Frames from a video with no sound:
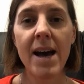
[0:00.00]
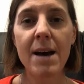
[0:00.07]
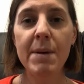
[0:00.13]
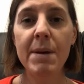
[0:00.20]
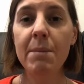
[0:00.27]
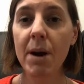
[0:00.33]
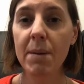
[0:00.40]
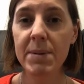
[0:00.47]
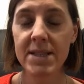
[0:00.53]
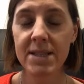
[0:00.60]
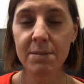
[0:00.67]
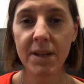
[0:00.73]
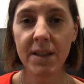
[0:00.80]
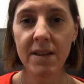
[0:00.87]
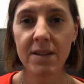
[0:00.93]
it might be
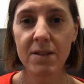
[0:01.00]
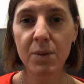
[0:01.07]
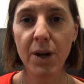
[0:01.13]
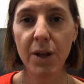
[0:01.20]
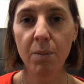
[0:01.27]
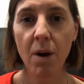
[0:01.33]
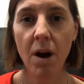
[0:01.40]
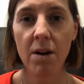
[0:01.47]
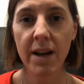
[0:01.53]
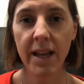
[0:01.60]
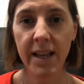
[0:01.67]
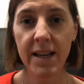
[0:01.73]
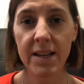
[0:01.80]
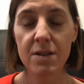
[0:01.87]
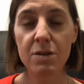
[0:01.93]
something that's worthwhile
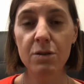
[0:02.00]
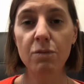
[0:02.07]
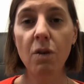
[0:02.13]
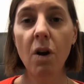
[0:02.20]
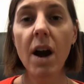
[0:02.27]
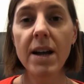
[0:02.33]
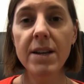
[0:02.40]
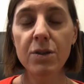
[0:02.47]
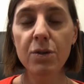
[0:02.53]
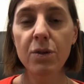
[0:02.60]
getting us to write,